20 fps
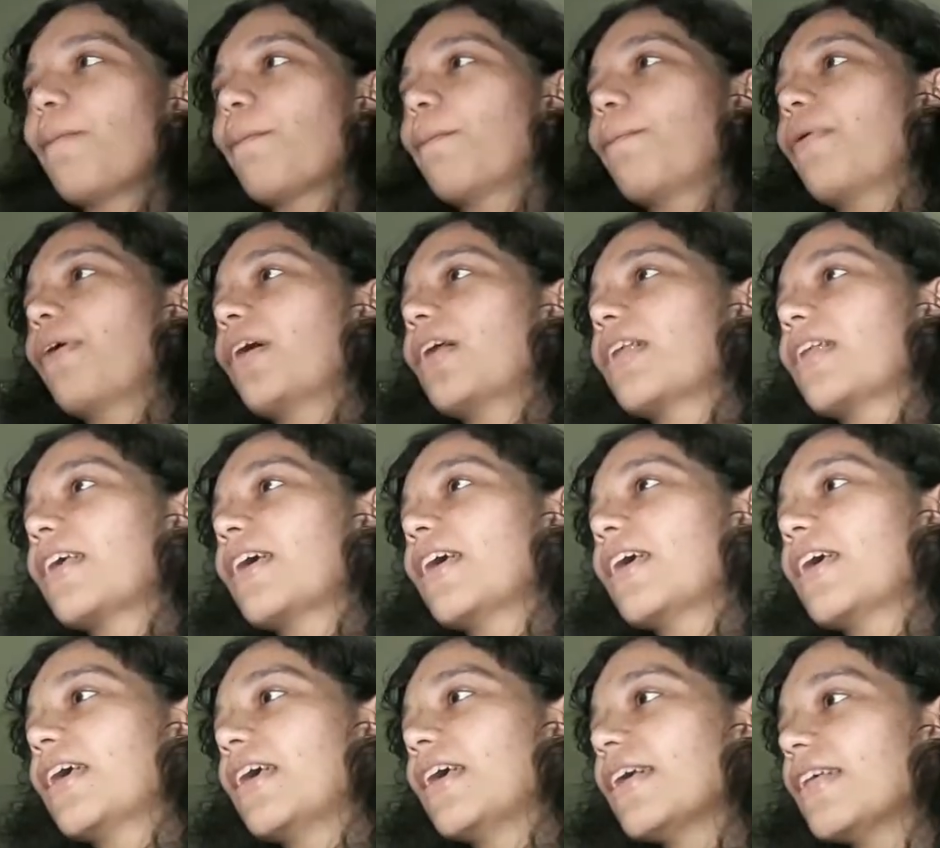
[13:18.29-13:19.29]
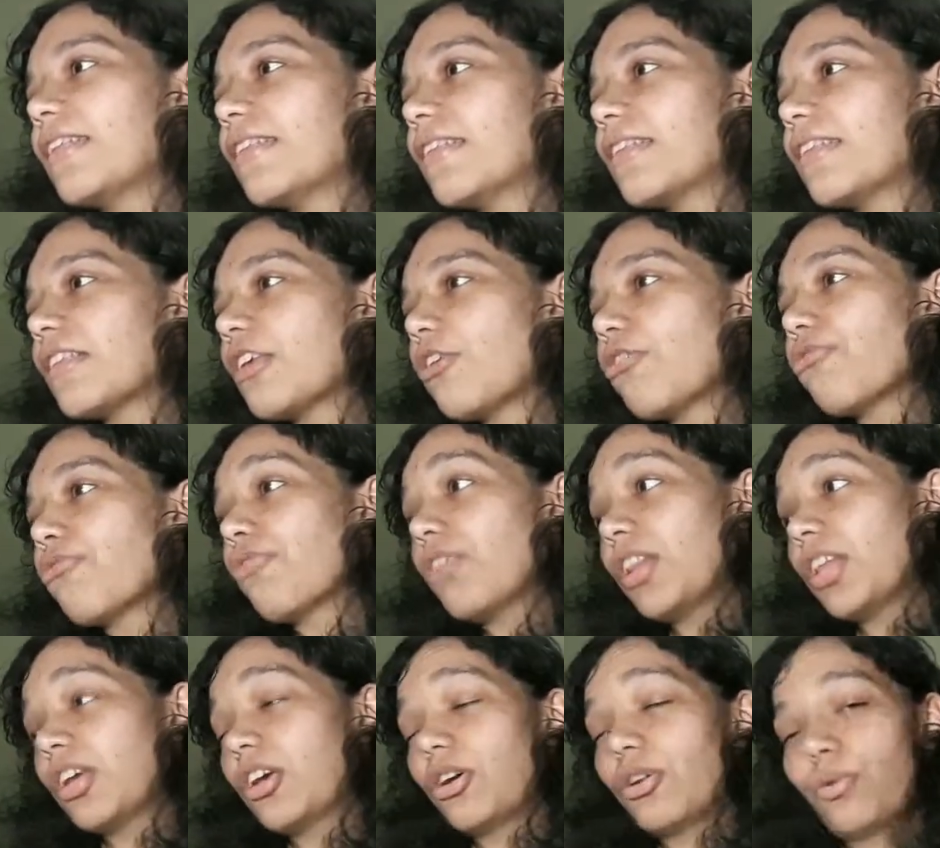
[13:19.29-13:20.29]
but it's a
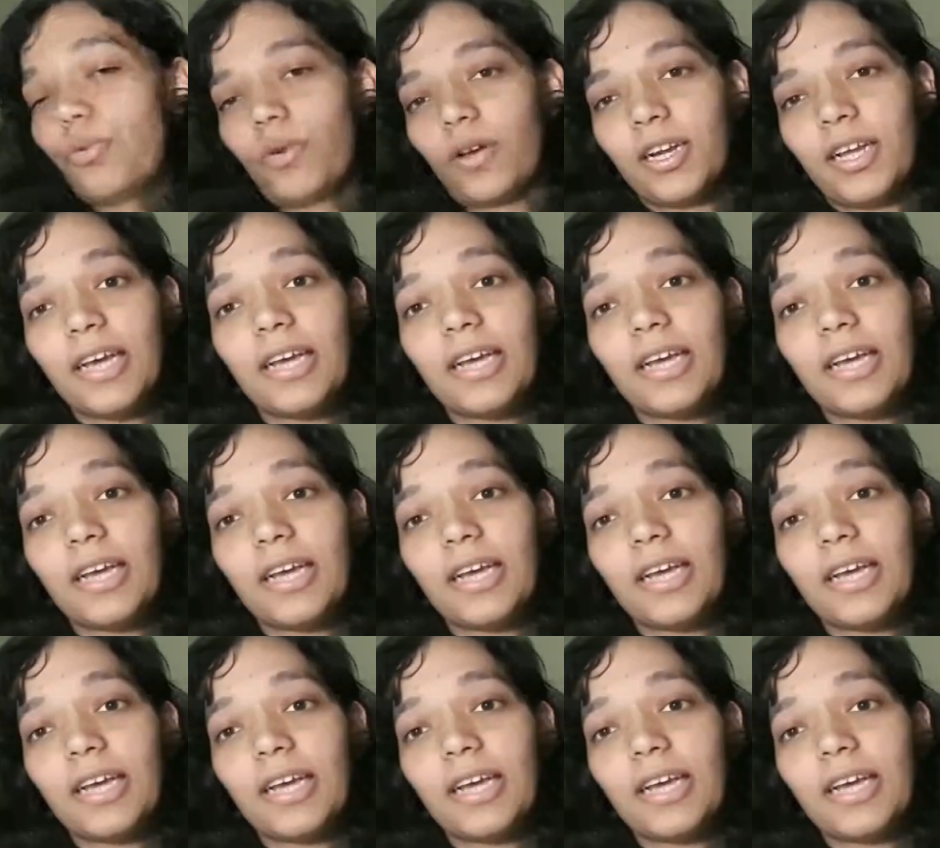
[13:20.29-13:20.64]
really good one.